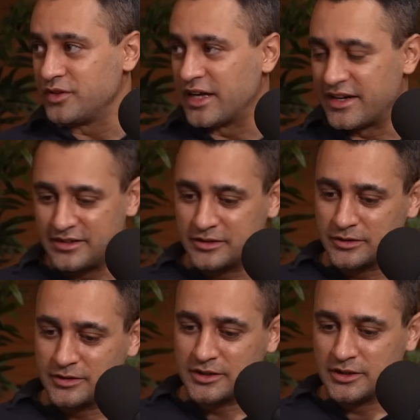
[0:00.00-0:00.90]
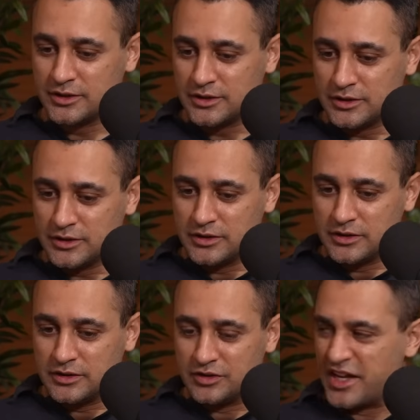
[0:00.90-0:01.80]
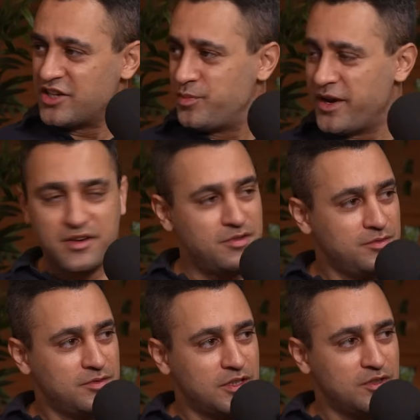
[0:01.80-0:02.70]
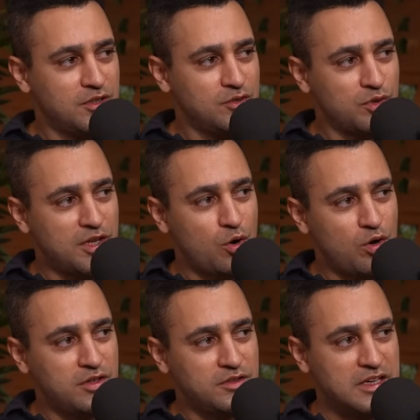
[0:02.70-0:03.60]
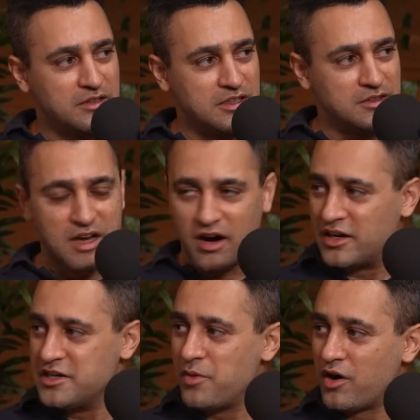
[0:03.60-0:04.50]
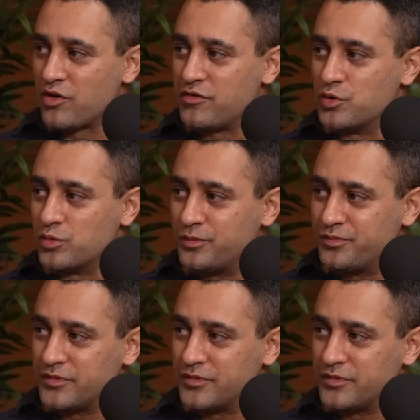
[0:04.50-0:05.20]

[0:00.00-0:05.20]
That rage bait is what they call it, the ugly part of you.